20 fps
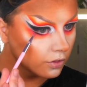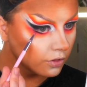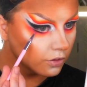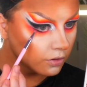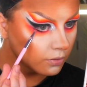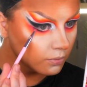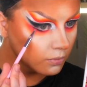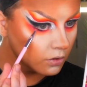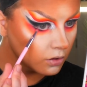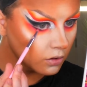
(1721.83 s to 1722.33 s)

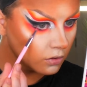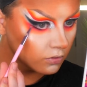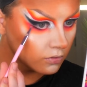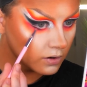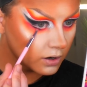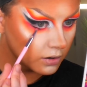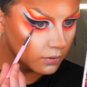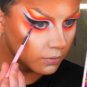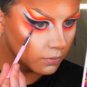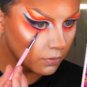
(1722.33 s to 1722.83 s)
small
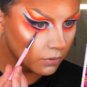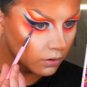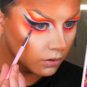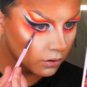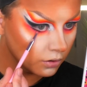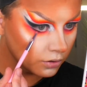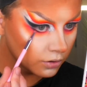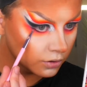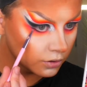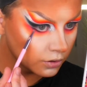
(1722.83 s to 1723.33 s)
red
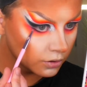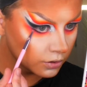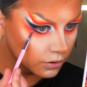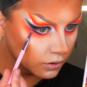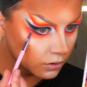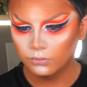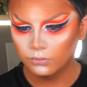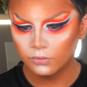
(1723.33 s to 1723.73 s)
brush.